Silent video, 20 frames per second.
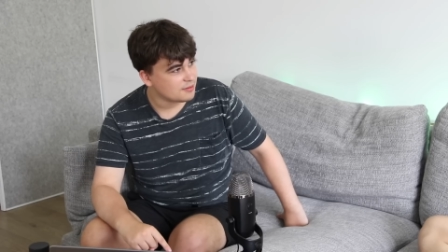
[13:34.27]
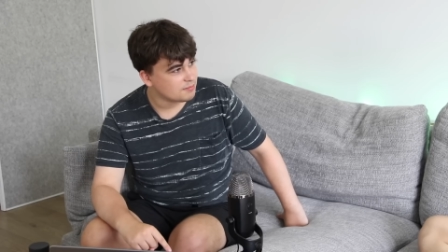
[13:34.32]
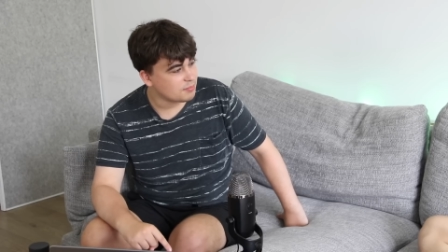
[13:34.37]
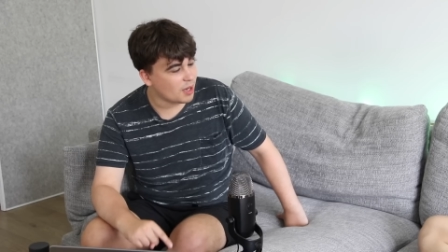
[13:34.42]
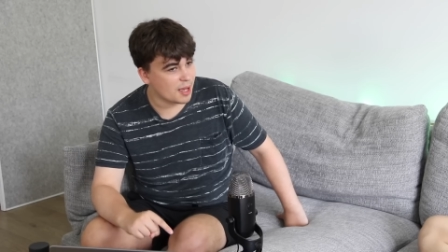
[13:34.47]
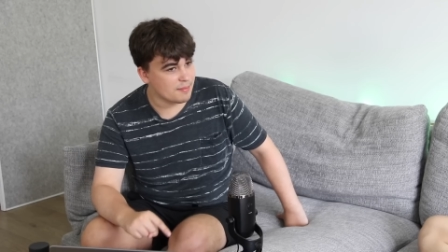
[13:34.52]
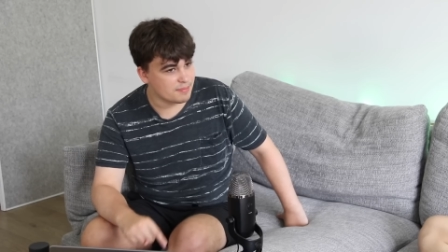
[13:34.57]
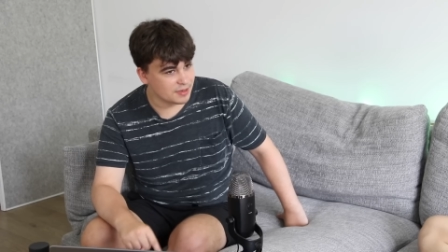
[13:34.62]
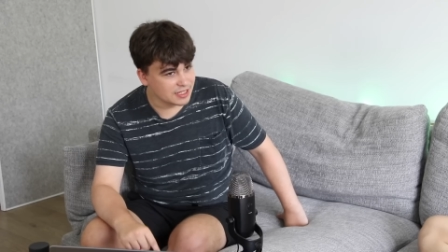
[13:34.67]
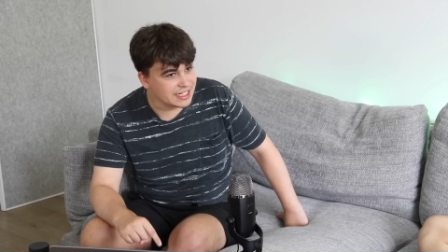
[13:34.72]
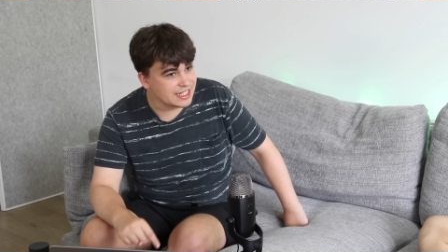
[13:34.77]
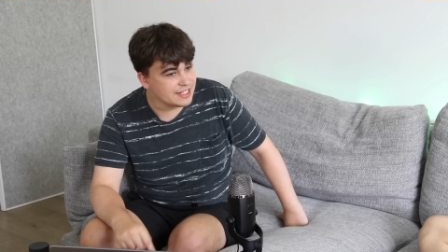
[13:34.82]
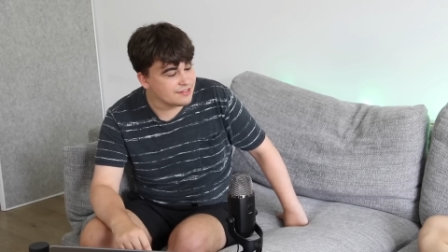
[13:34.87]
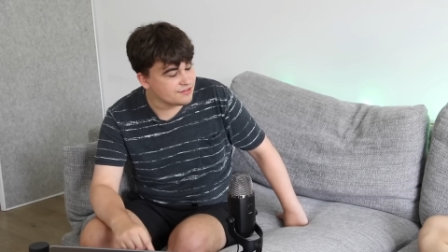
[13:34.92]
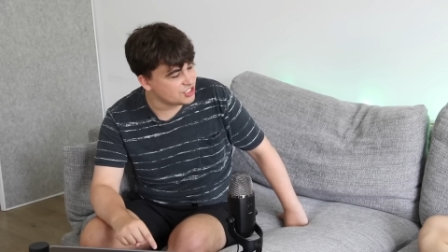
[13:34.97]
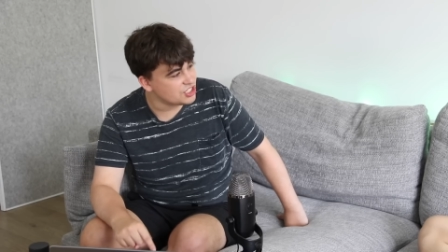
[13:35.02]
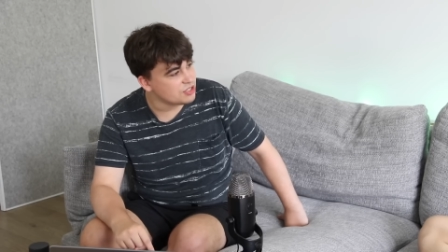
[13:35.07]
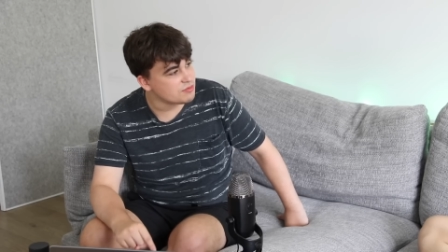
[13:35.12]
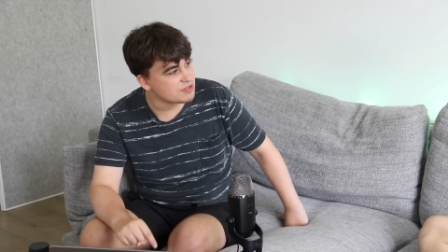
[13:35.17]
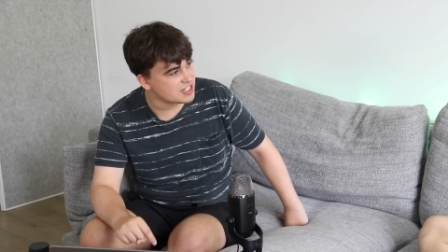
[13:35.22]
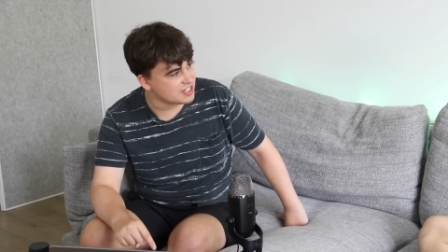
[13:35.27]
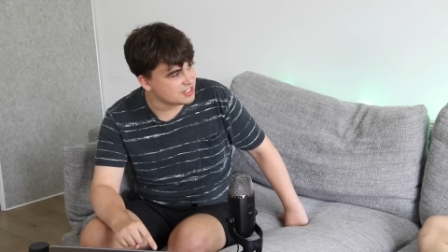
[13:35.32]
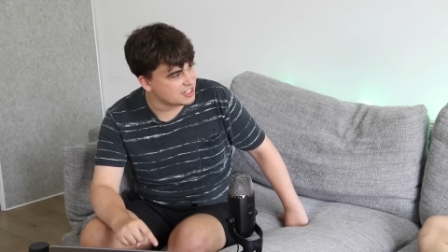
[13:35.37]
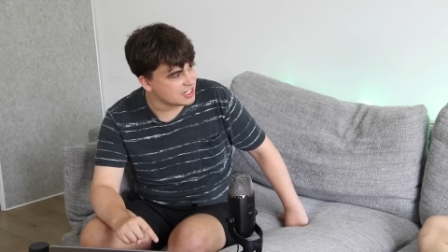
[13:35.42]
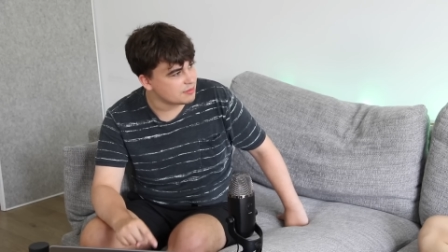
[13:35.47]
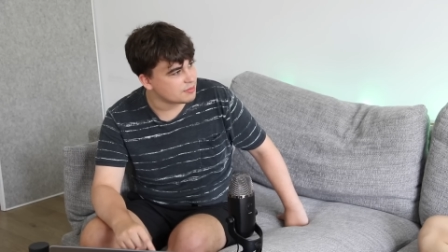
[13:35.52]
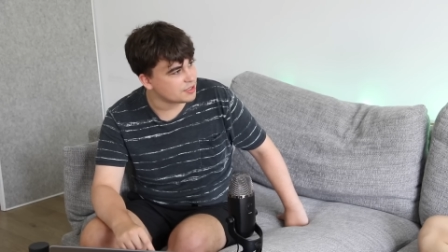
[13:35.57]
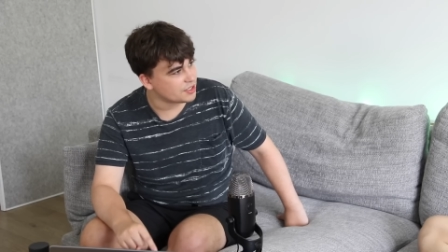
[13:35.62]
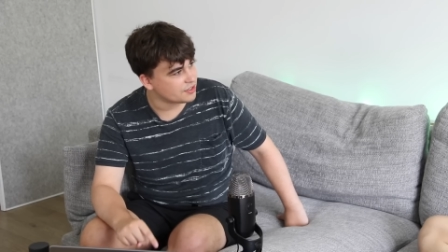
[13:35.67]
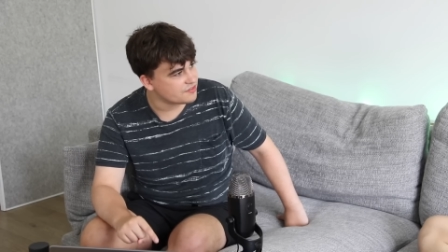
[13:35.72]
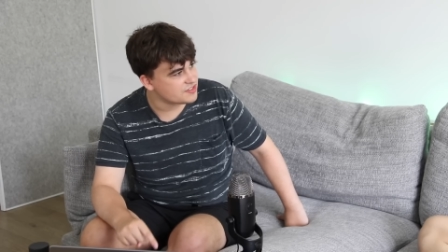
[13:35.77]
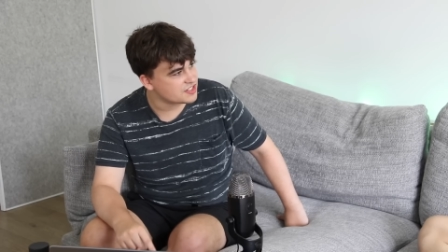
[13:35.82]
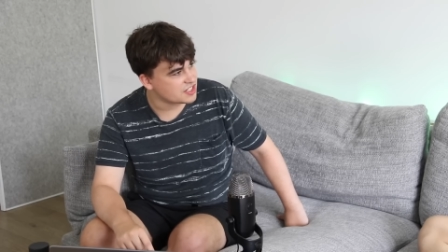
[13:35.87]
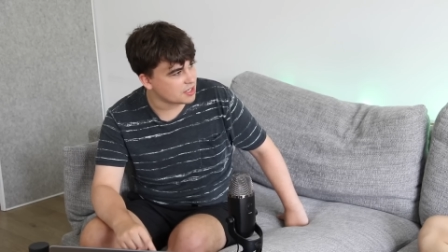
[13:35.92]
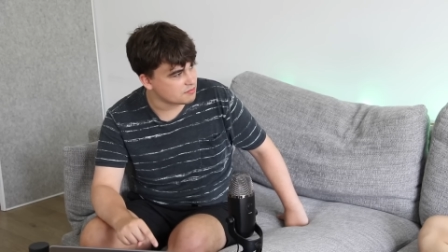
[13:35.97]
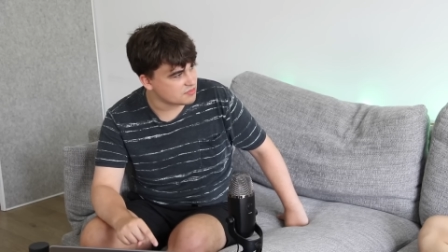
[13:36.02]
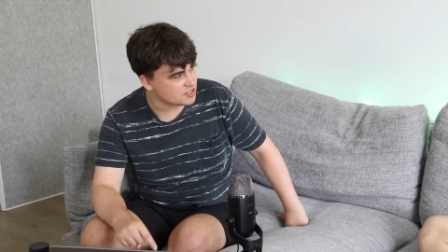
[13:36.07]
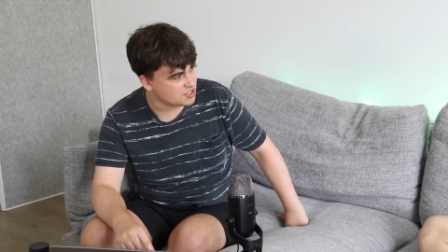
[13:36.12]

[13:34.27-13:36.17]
But I believe she was a demon of some